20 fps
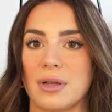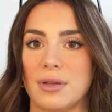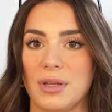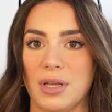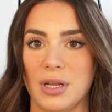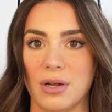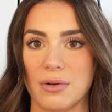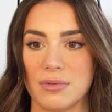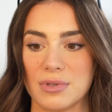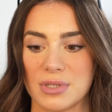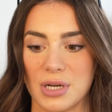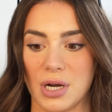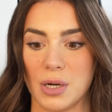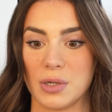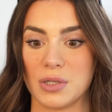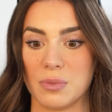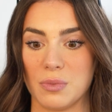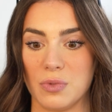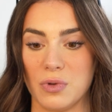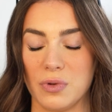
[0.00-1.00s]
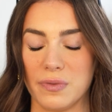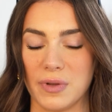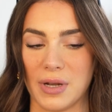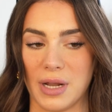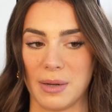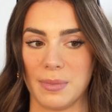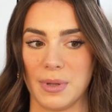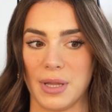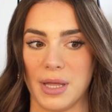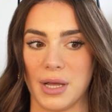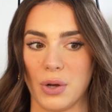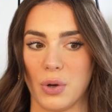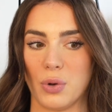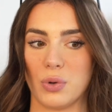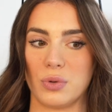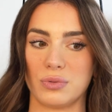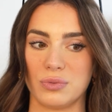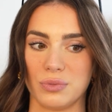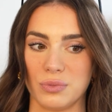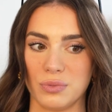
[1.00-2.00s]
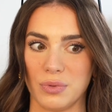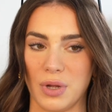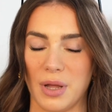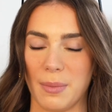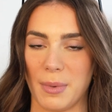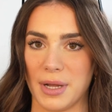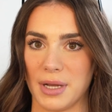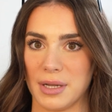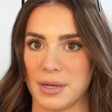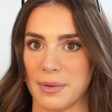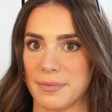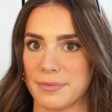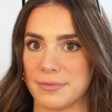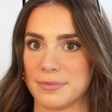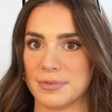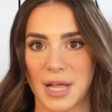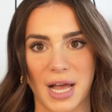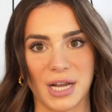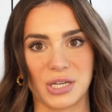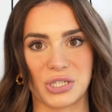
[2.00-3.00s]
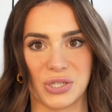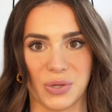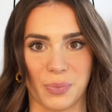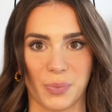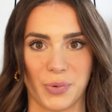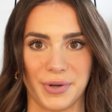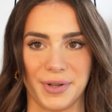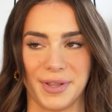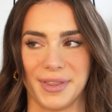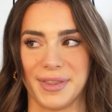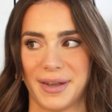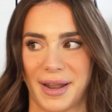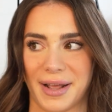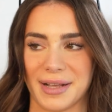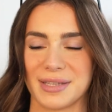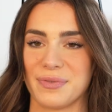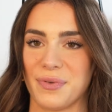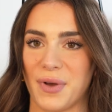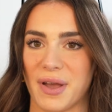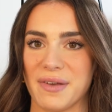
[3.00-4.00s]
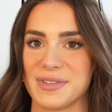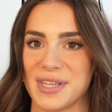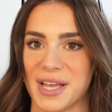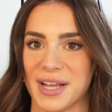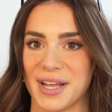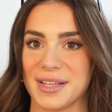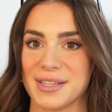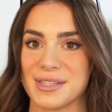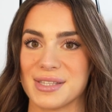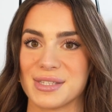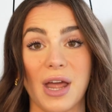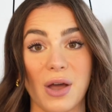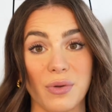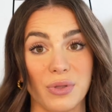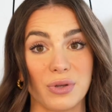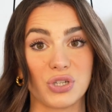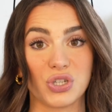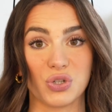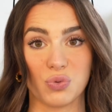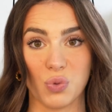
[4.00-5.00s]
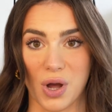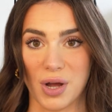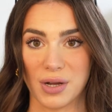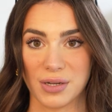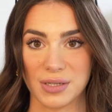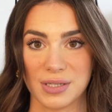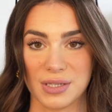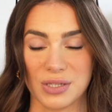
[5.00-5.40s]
you know, start to move and I'd be like, oh, am I gonna flash someone in the next 5 seconds? Now the Shrugs.